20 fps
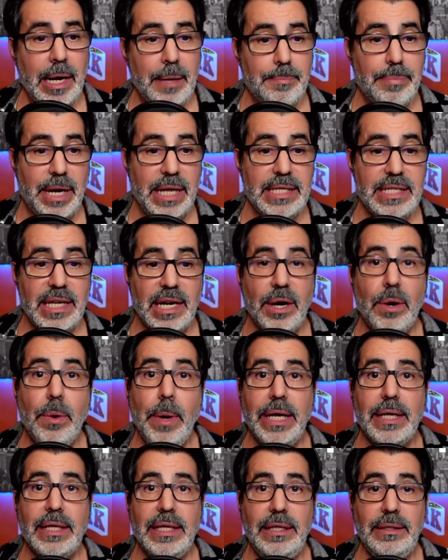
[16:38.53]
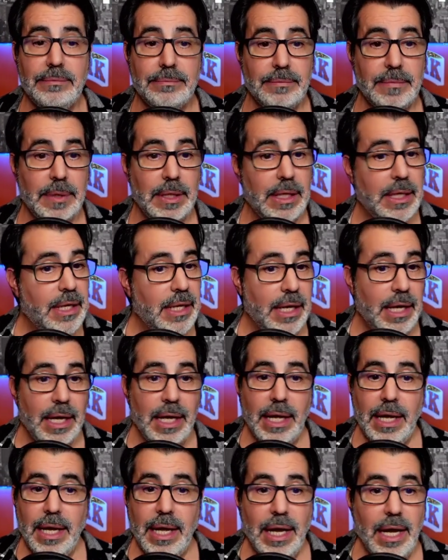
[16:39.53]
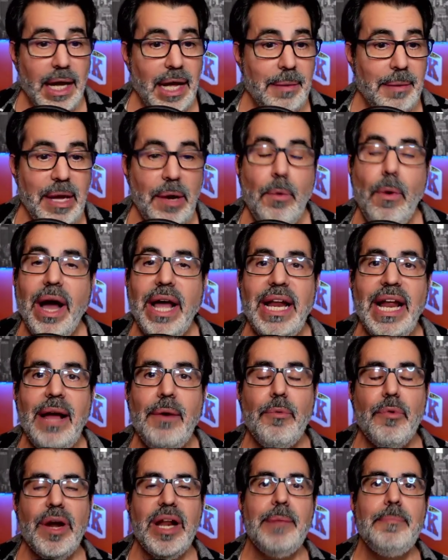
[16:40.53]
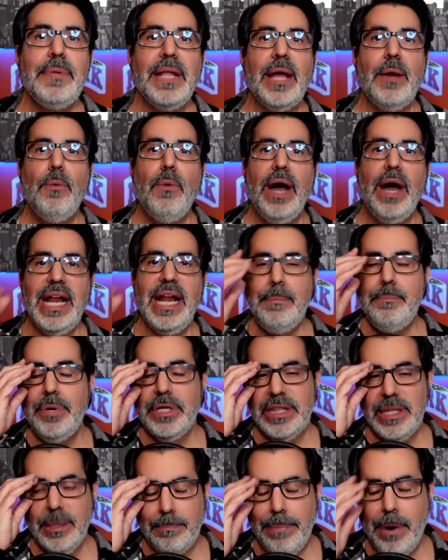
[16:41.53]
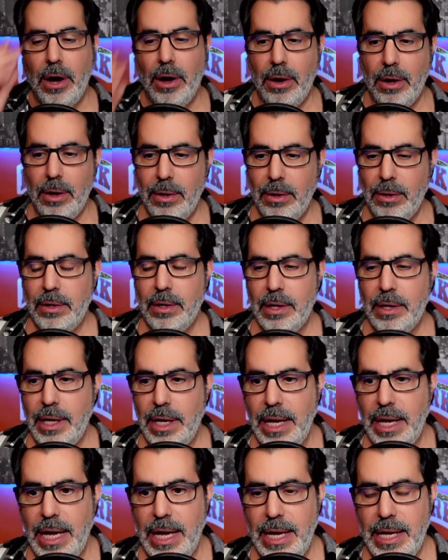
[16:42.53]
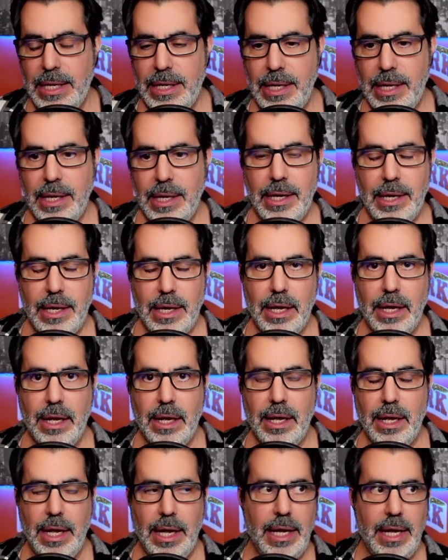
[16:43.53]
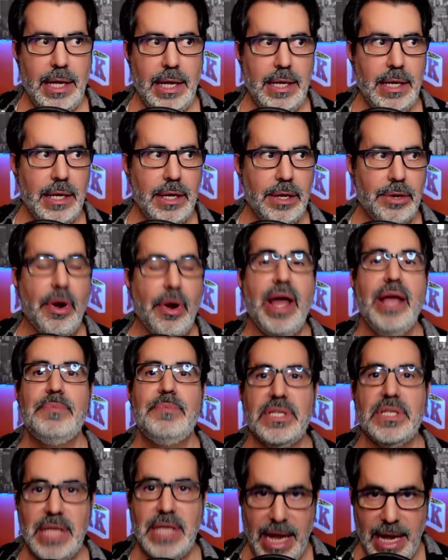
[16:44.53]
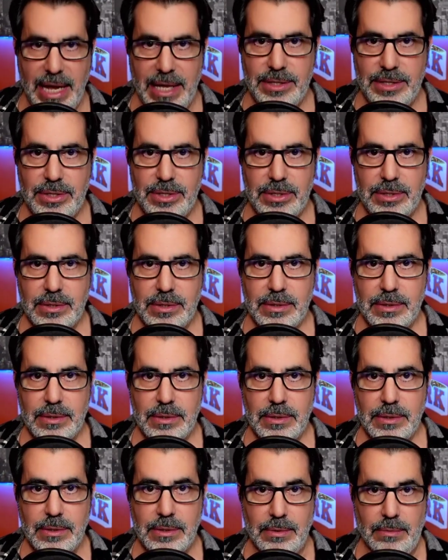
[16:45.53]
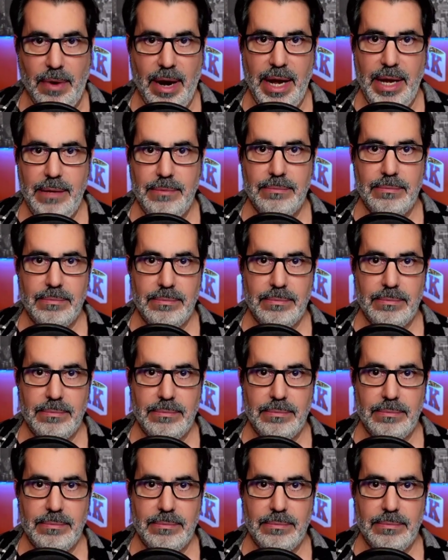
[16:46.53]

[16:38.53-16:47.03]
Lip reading: Brunson and Quickley, I mean, why not run and play? Why not put the ball in Grimes' hands, right?